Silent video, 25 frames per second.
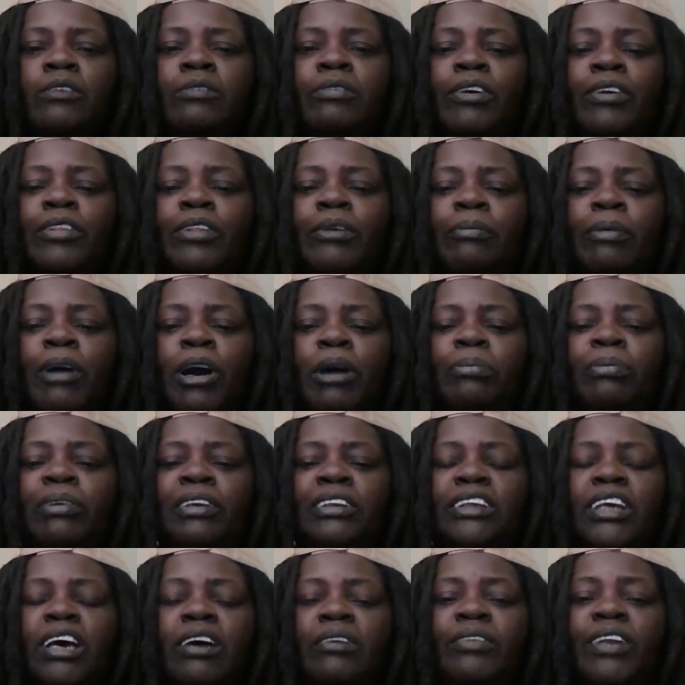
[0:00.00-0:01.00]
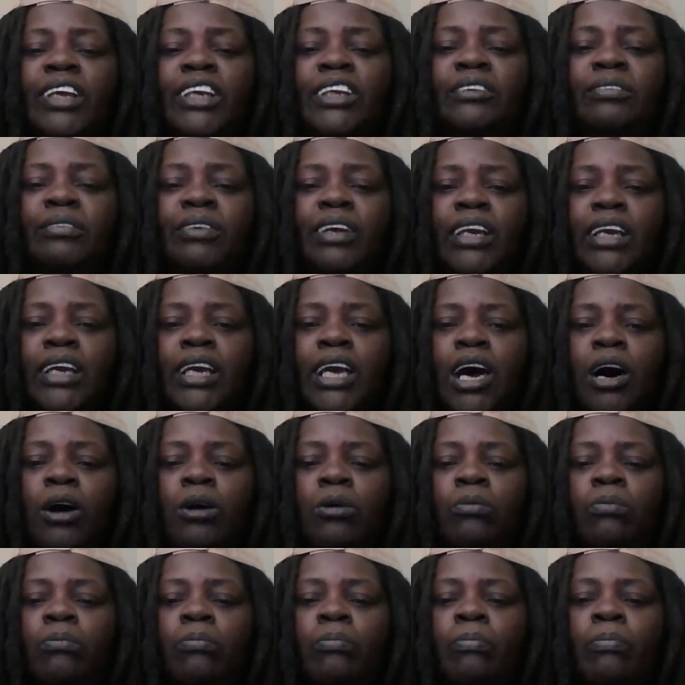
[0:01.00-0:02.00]
For the purpose of this
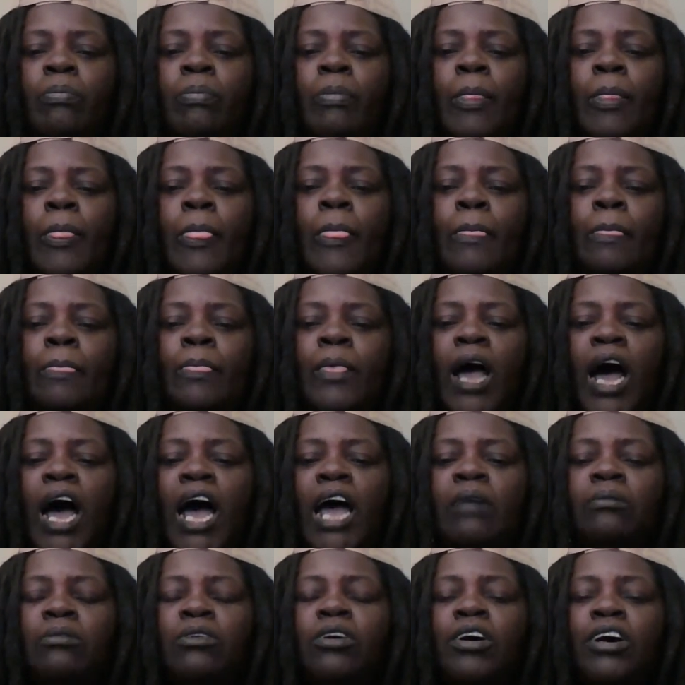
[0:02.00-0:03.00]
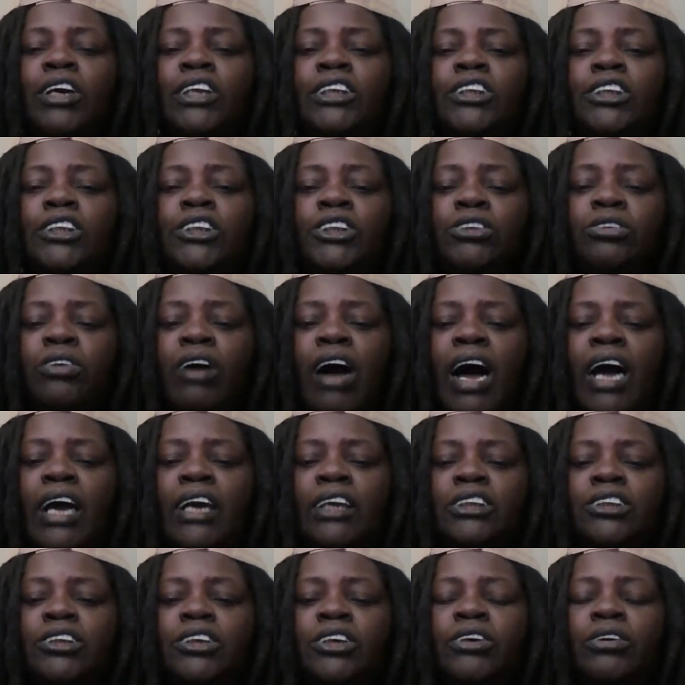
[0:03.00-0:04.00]
video, I am going to
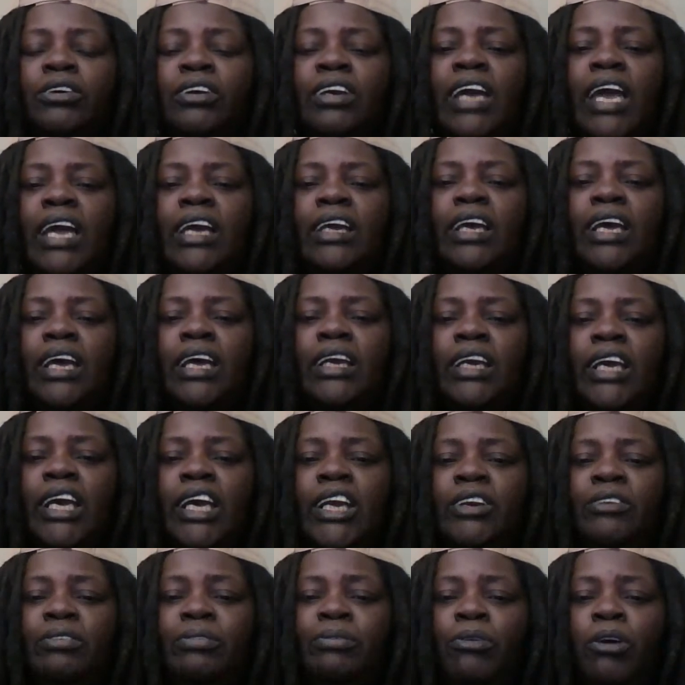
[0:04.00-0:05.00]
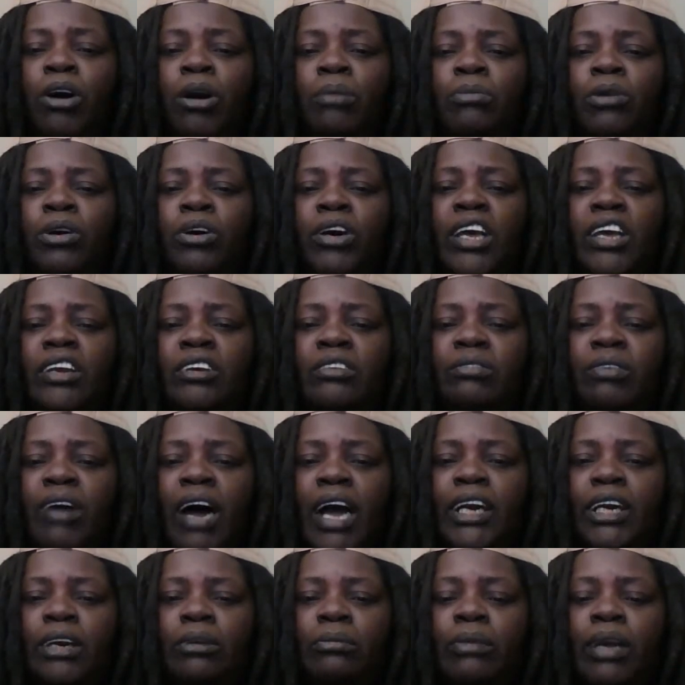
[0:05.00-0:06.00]
try to create an informal
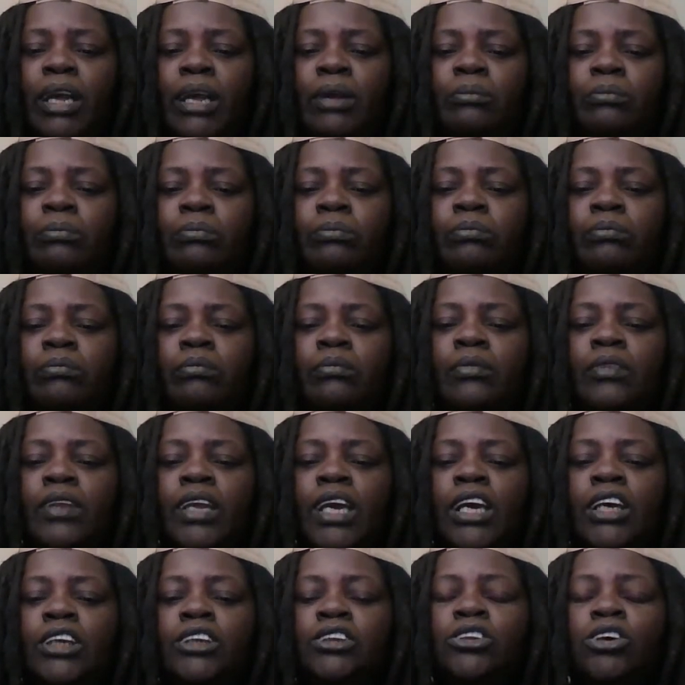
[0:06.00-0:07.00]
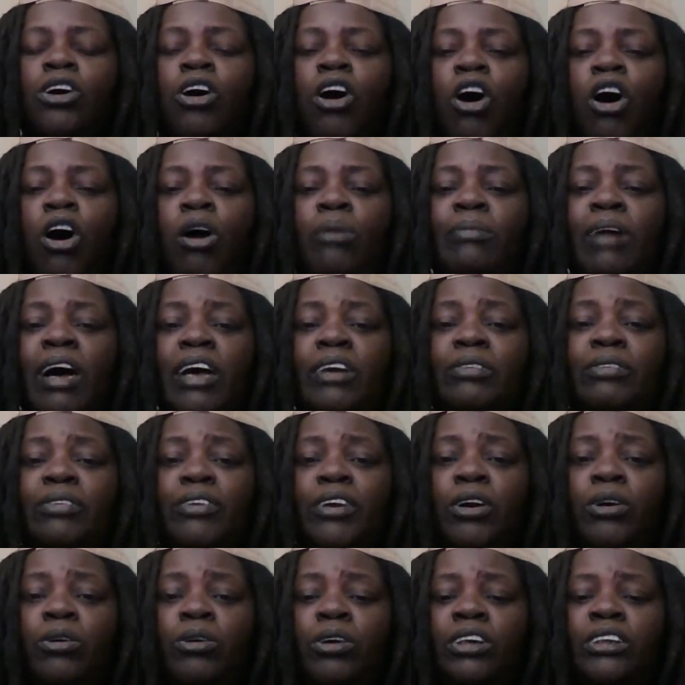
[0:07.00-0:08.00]
environment so all my
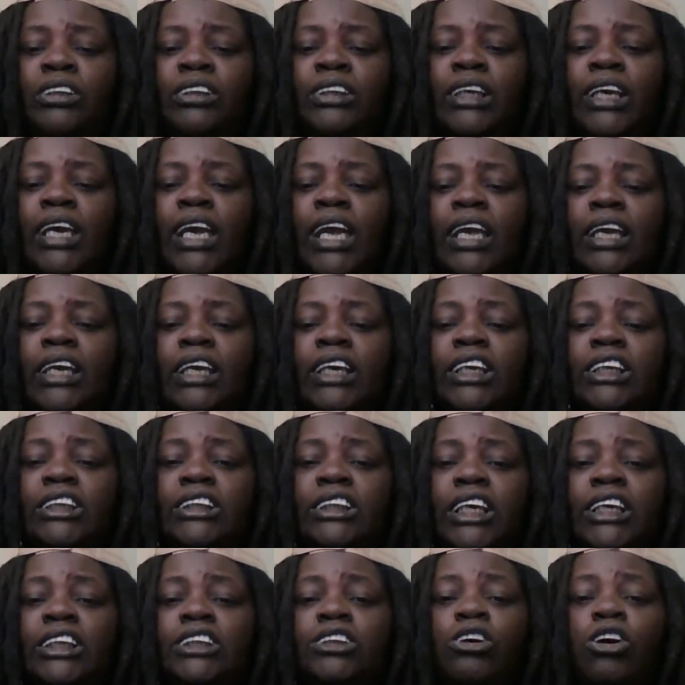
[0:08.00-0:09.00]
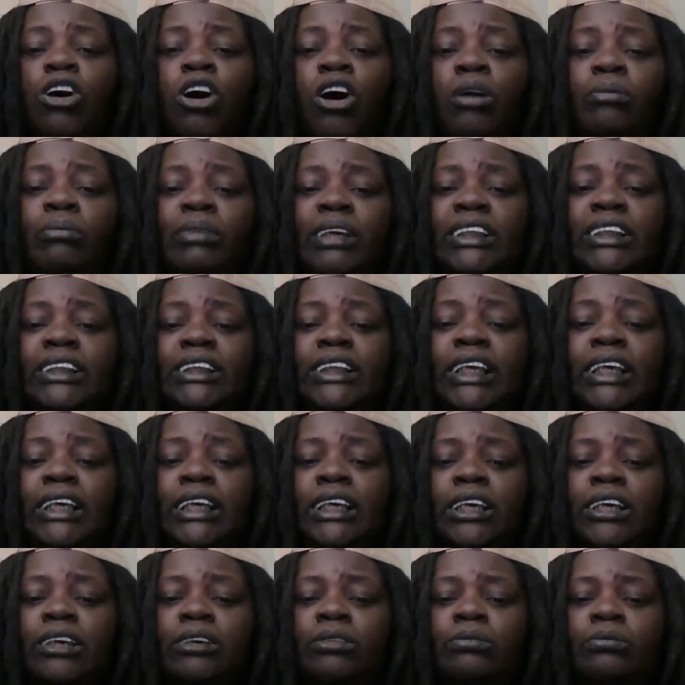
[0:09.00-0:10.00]
viewers can just call me
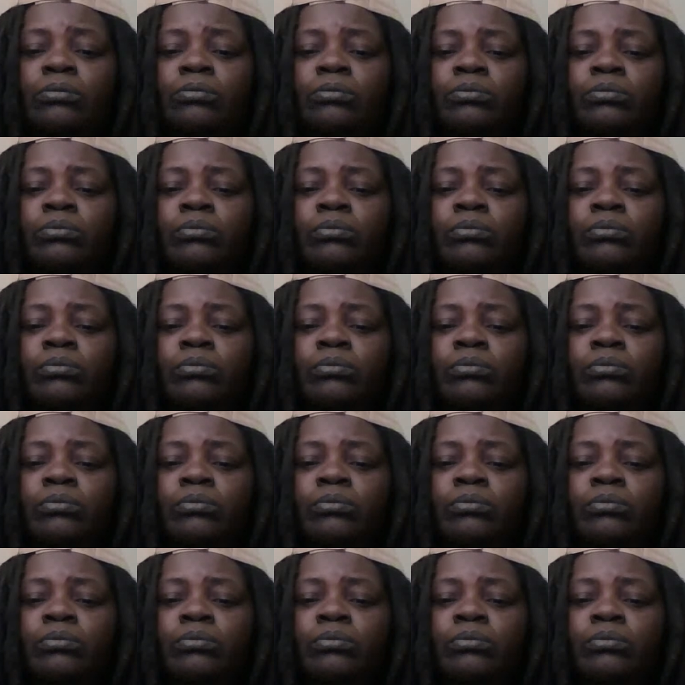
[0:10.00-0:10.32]
Tina.